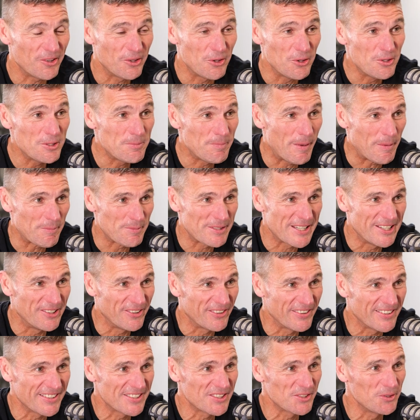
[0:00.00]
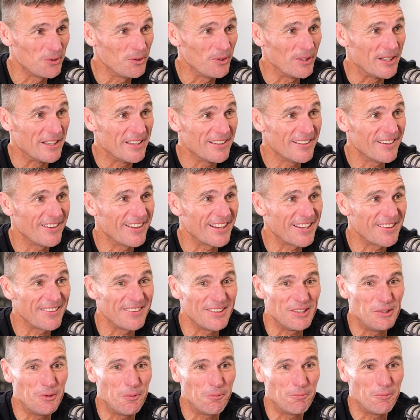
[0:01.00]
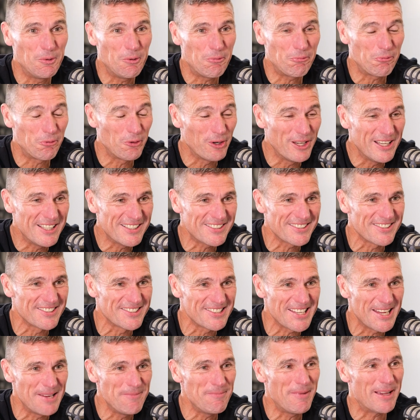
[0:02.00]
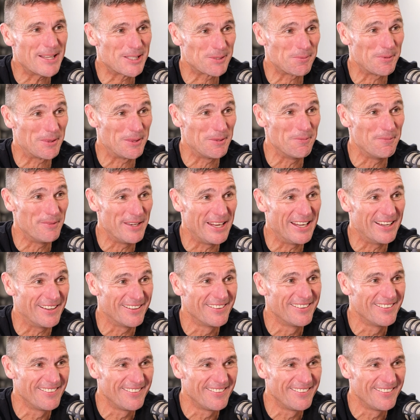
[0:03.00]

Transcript: goosebumps hearing the story. Like, you're friends and teammates with them now.